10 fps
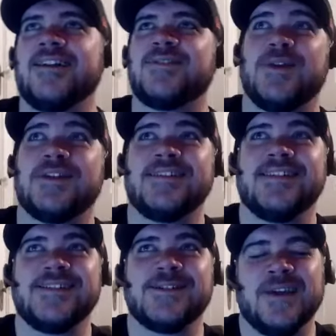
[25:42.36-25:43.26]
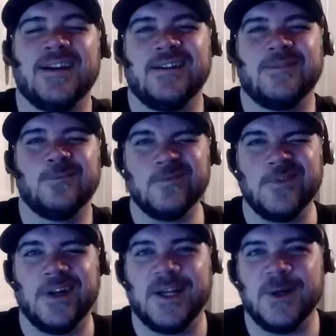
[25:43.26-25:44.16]
So this is this is gonna be a
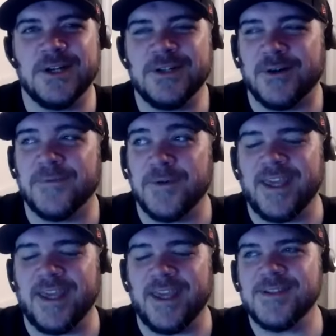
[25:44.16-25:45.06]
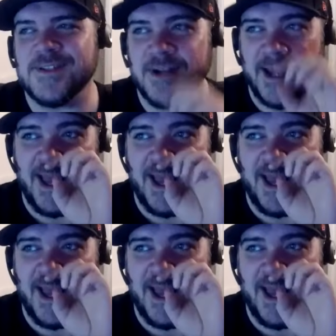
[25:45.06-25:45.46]
funny question or funny answer.